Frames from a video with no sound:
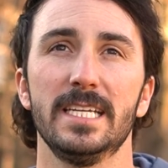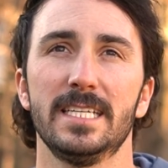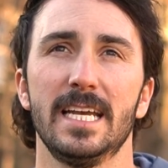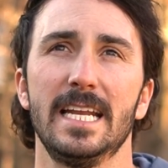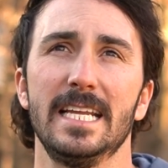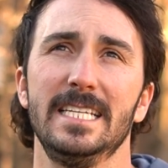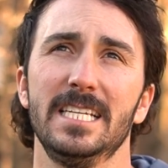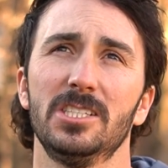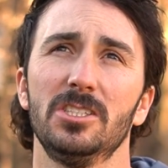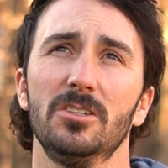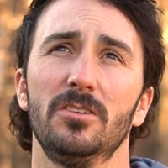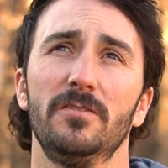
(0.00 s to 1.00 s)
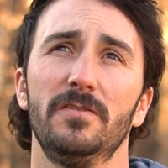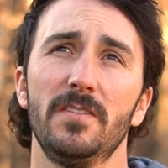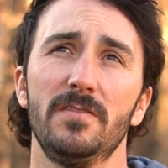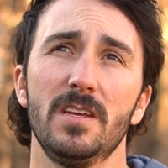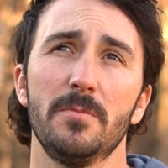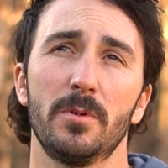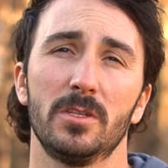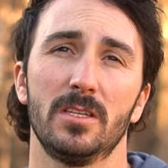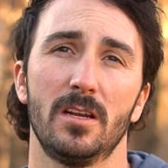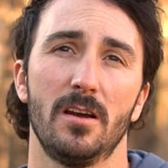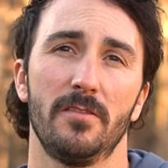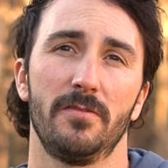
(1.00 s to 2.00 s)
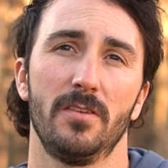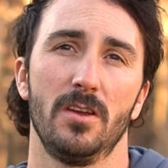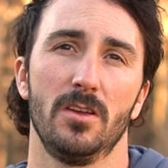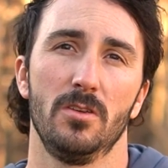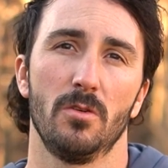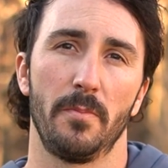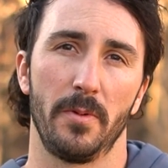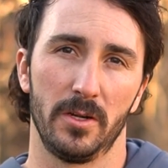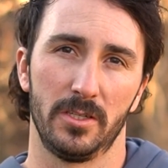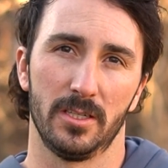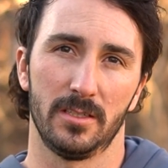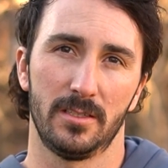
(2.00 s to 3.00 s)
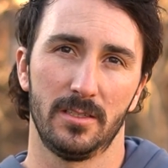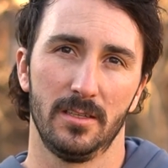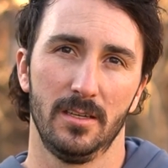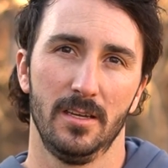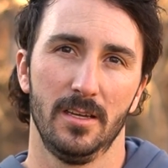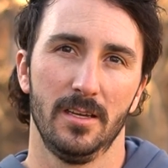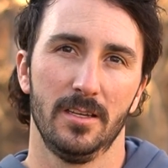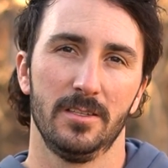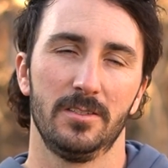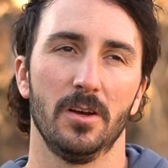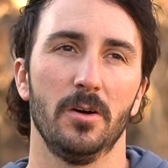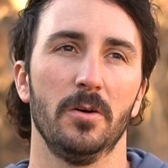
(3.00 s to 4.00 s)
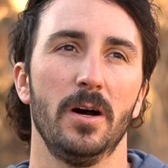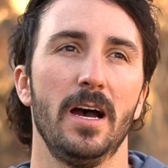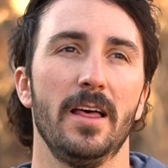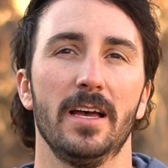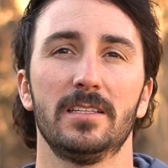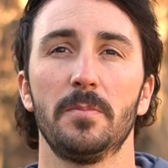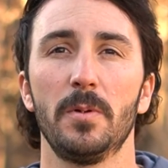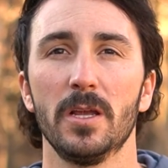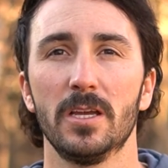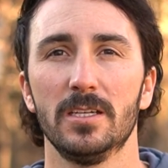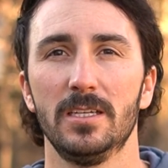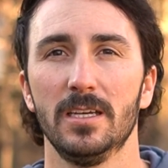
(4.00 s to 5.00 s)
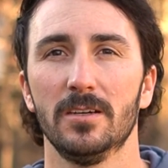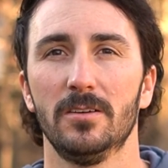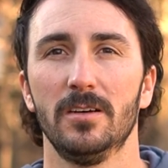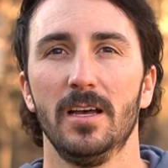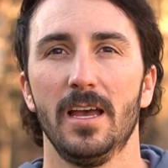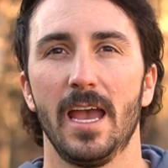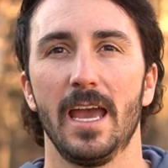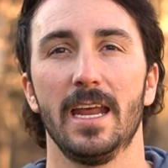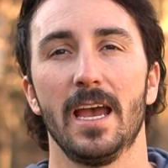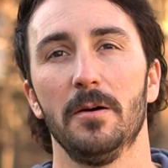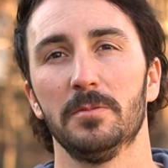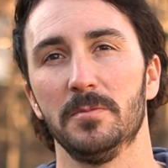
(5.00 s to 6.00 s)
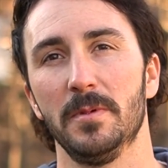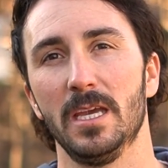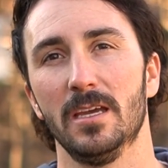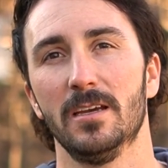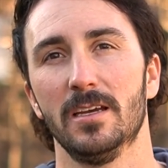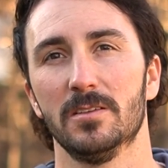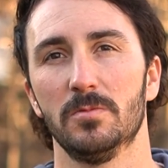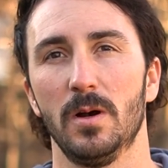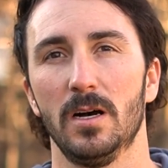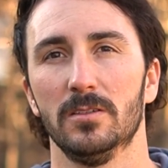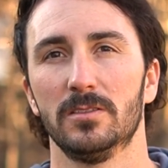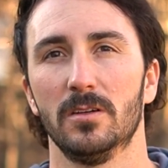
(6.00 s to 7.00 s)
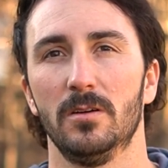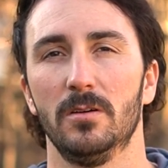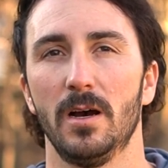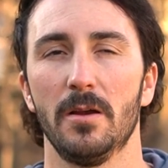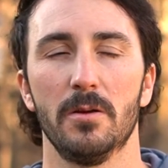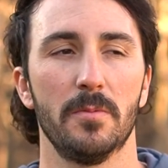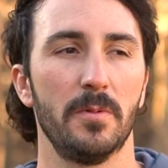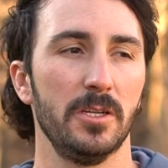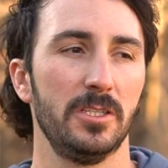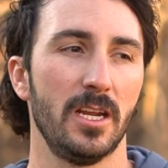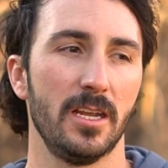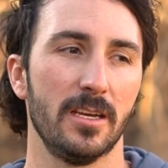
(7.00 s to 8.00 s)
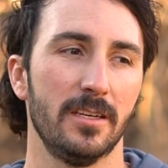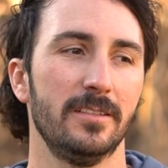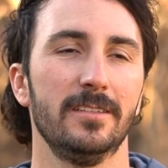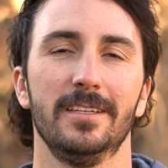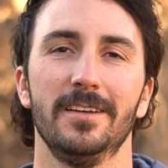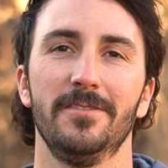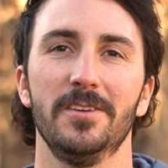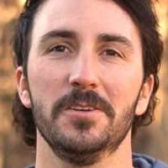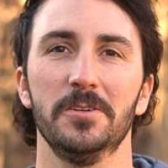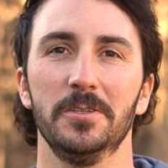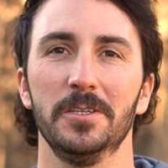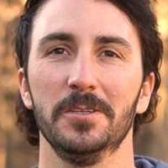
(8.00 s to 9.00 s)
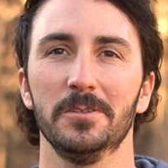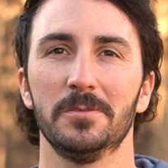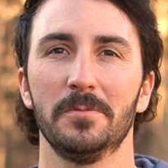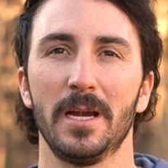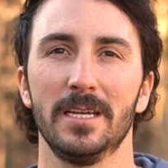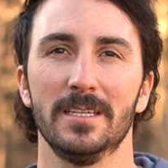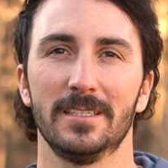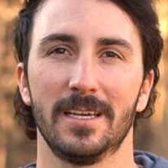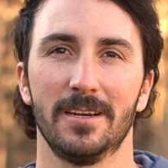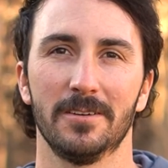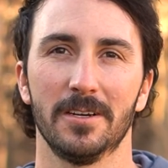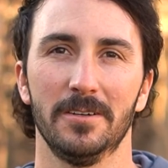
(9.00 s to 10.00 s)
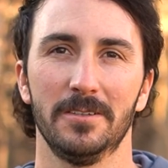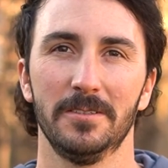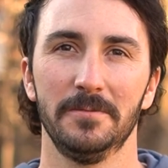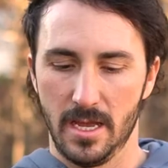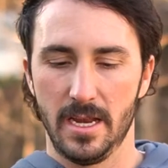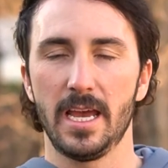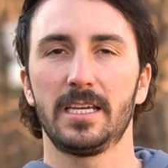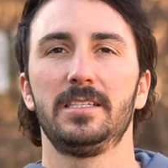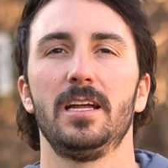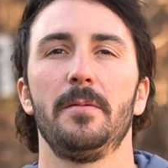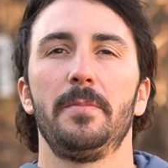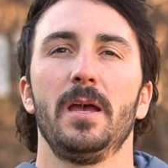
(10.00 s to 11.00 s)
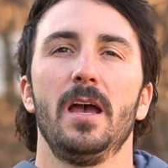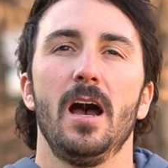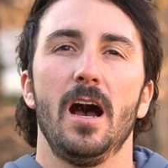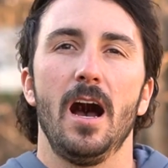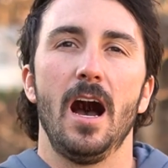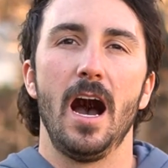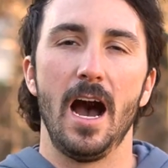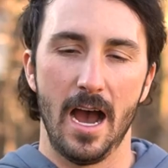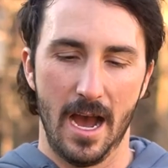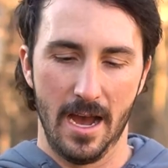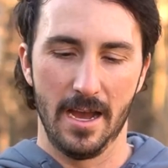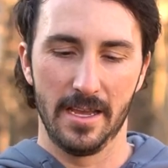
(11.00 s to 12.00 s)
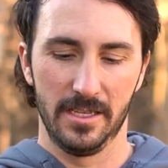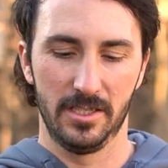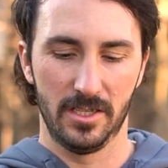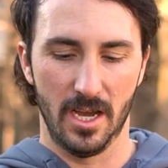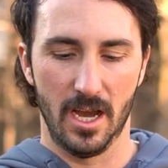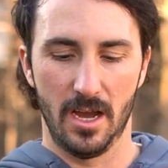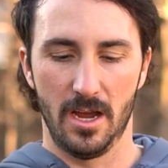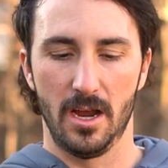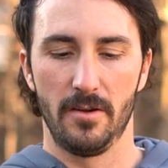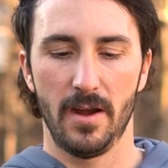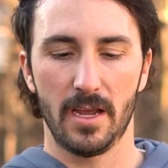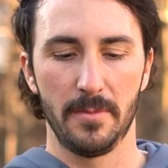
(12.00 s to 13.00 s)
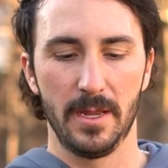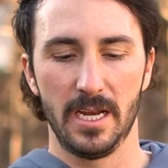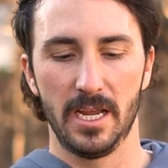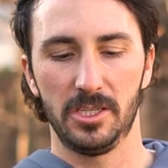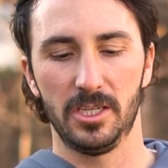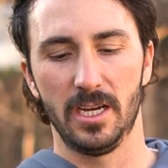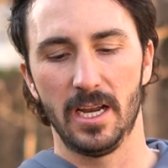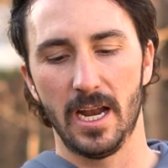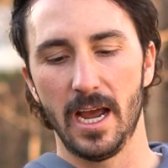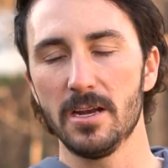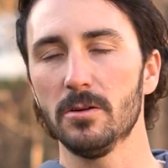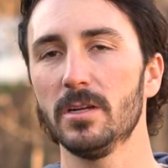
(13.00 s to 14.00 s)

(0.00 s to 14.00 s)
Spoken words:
an additional 15% off your purchase. So that's a pretty good deal, and it helps me as well. So I would appreciate you if you used my discount code. Next up is a recommendation, and I don't